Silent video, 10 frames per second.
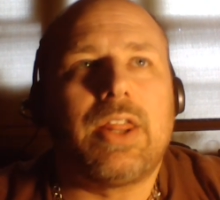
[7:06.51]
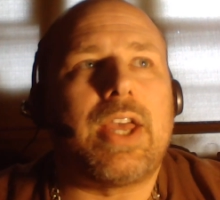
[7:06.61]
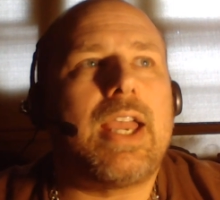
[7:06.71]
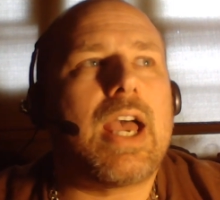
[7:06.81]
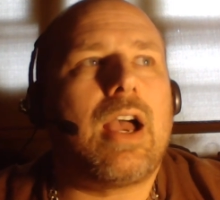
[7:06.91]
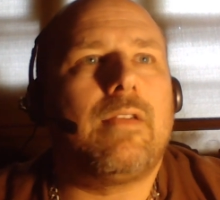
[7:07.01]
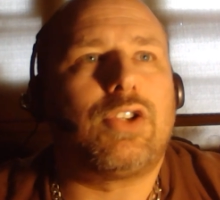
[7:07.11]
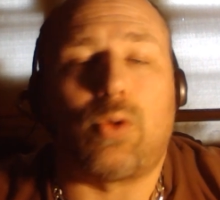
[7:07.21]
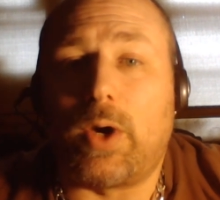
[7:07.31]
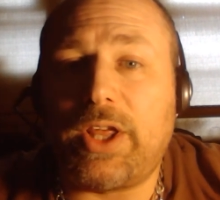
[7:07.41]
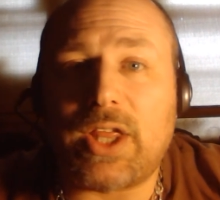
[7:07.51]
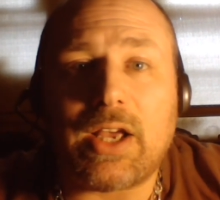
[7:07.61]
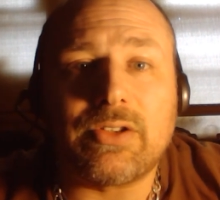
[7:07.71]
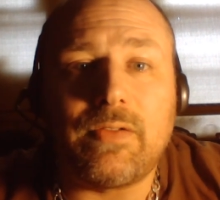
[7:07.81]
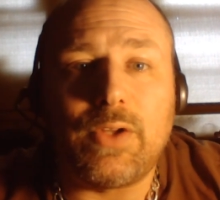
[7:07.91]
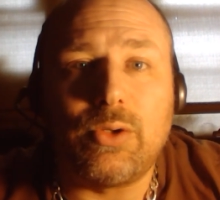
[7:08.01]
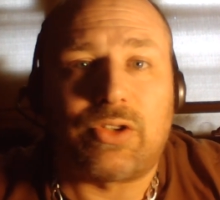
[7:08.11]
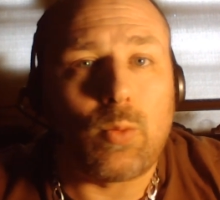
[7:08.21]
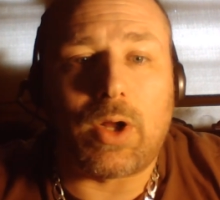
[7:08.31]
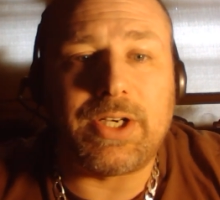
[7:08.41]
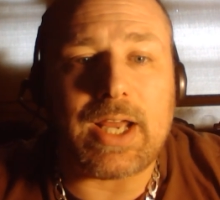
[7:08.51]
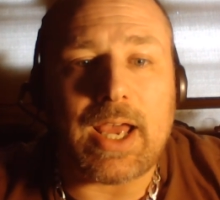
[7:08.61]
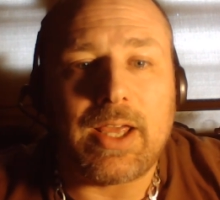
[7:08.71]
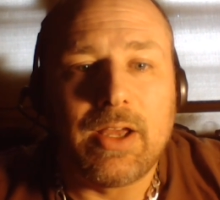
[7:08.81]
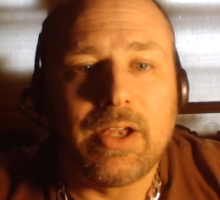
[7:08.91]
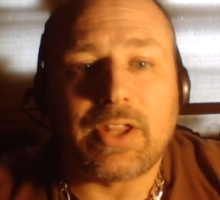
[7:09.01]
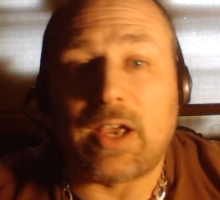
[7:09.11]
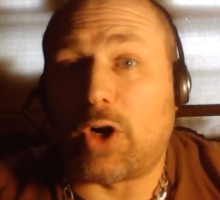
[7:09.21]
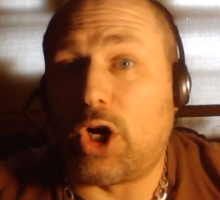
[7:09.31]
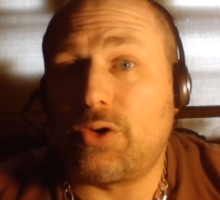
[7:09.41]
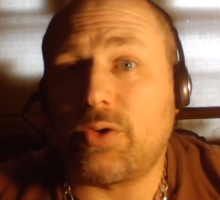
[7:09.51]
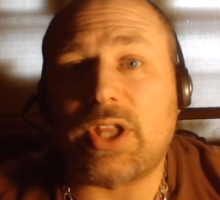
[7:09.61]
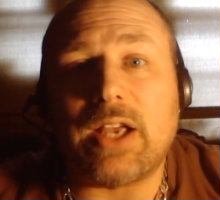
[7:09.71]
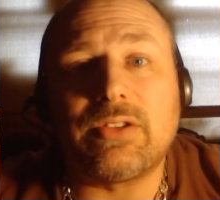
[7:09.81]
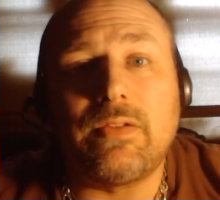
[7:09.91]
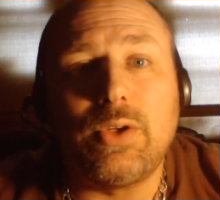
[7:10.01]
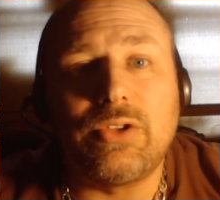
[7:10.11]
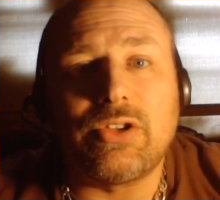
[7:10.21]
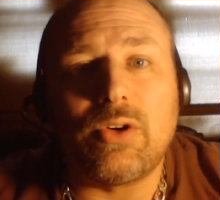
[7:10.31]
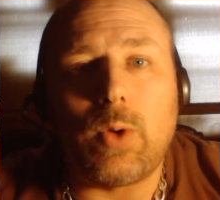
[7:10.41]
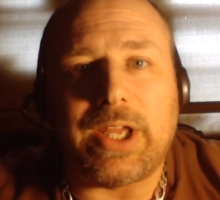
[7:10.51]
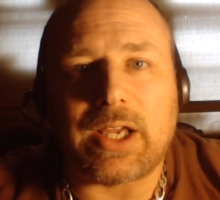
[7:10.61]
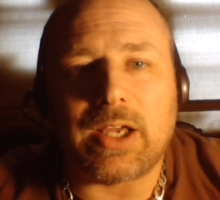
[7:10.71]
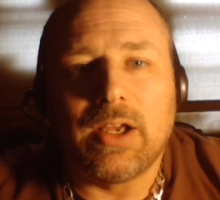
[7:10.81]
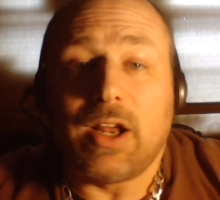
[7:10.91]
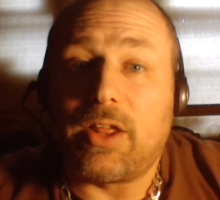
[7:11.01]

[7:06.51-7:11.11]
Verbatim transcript: They have 20,000 views in one day. They have 100,000 views in a week.